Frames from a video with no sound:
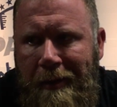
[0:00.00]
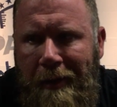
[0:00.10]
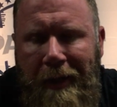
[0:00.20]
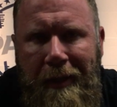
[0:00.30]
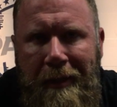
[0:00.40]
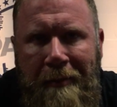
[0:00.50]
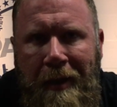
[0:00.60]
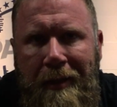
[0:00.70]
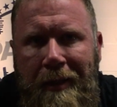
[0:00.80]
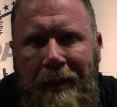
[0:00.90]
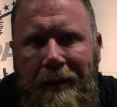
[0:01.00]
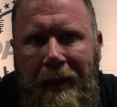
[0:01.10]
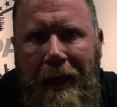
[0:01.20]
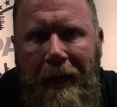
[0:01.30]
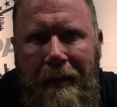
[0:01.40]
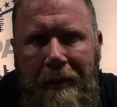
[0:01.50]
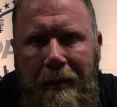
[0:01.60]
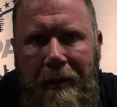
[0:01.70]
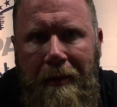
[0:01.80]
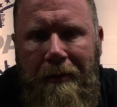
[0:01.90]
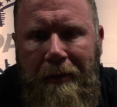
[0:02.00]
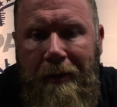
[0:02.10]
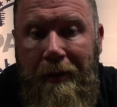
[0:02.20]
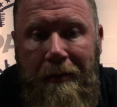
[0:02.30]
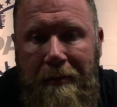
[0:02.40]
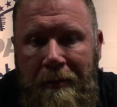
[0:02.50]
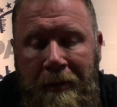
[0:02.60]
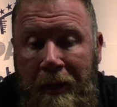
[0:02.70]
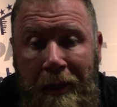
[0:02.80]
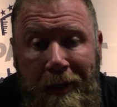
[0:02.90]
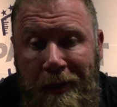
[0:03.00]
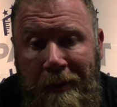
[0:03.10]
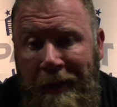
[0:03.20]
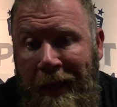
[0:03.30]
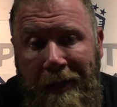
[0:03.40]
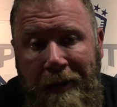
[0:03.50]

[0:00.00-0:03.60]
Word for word: thirty some odd cents a day. You know, you can join that.